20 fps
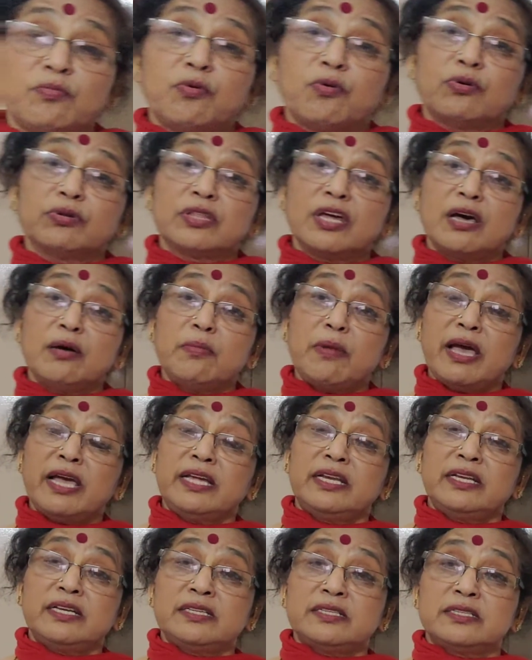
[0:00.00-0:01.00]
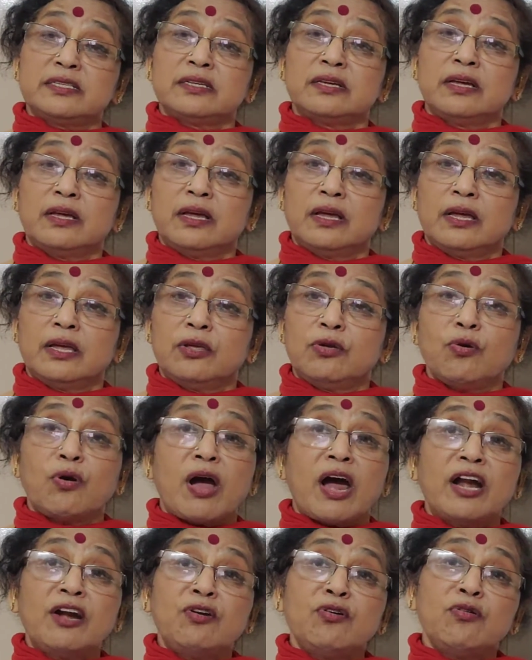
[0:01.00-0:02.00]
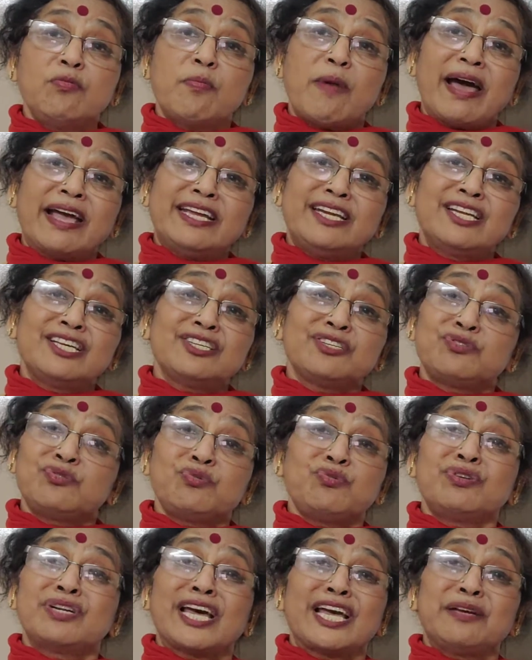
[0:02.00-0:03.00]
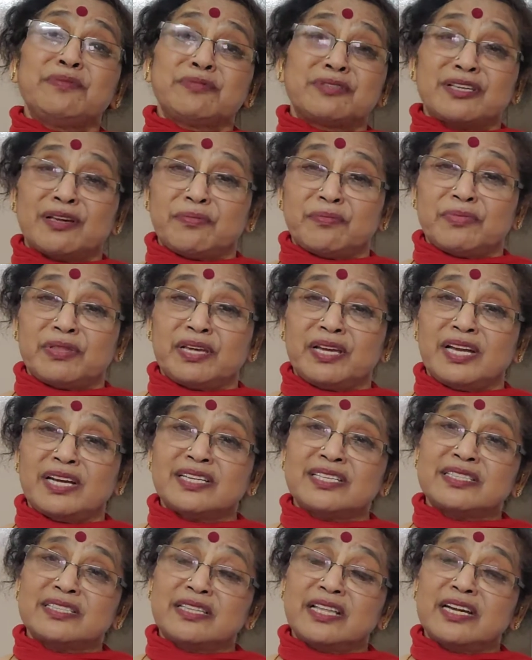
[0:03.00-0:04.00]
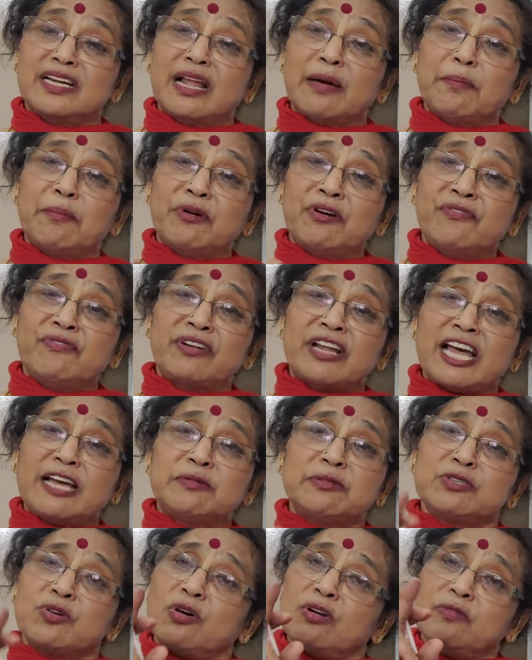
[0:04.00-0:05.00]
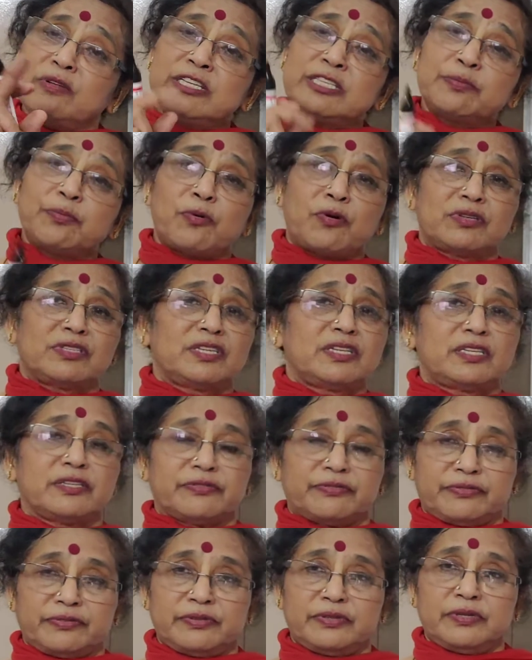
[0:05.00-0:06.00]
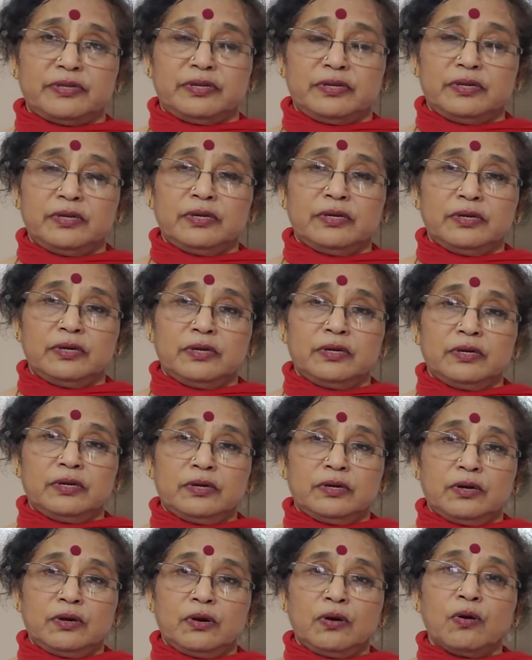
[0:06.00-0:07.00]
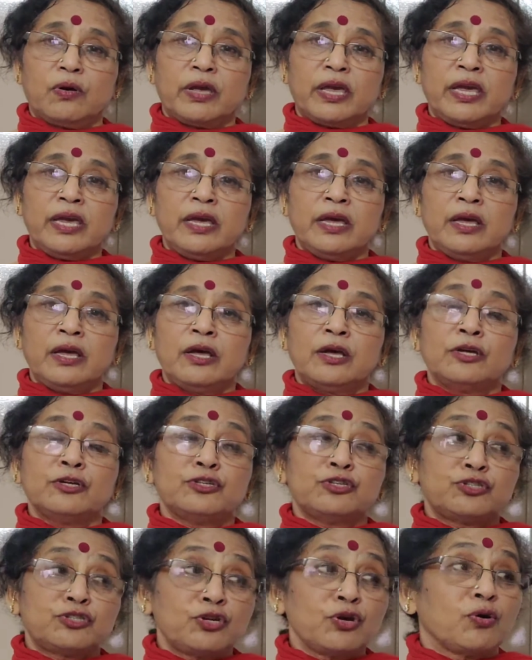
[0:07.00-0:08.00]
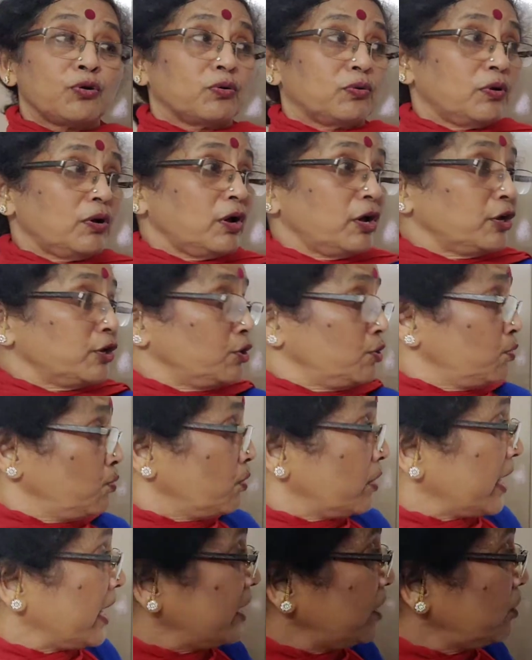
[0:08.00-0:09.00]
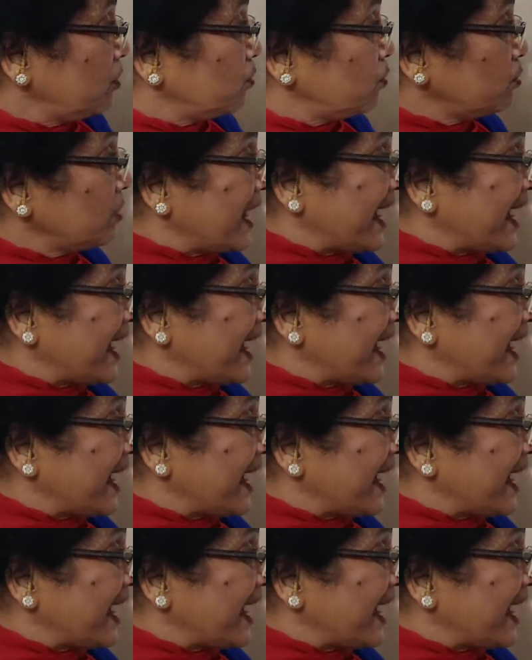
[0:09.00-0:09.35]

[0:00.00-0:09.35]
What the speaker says: Both are minus. You can't do minus 2 times something. It is the number of times always positive. Okay? So you can do